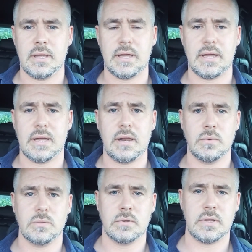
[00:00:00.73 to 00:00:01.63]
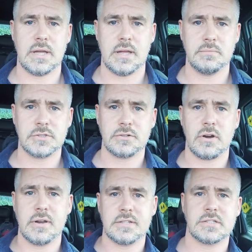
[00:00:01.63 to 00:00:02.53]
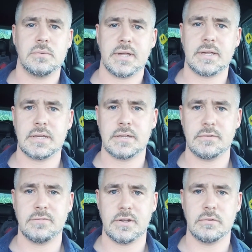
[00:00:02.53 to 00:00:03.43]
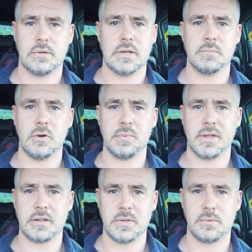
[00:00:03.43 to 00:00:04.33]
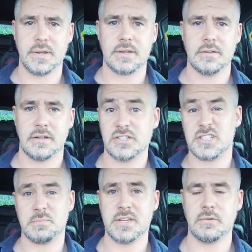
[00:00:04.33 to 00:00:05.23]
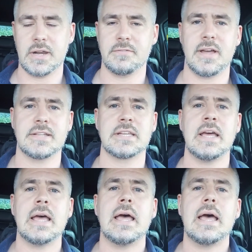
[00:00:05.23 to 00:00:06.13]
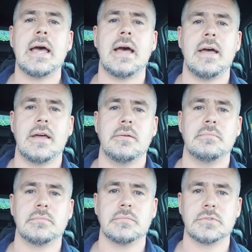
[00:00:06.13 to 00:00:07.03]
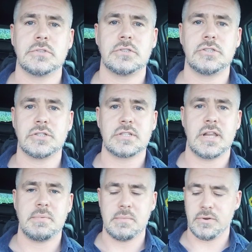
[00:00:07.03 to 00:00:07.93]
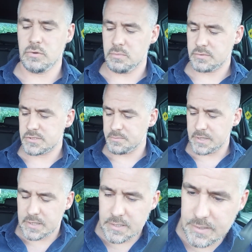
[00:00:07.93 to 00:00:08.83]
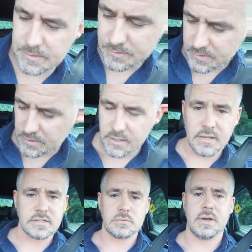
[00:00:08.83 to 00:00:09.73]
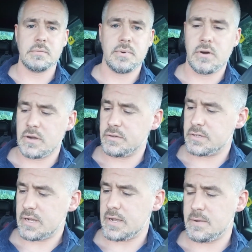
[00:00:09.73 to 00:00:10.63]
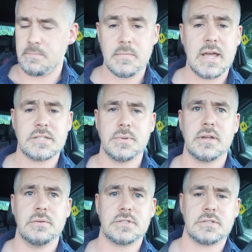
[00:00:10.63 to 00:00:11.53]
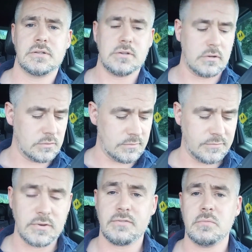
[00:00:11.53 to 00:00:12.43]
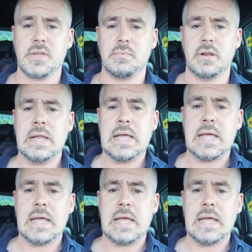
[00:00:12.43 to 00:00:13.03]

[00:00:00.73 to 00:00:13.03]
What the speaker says: Hello, I'm just recording this quick video. Well, I'm hoping it'll be quick. I'll just speak really fast. Um, just to let people know about something that I think is quite important. Last week I was talking to a few different people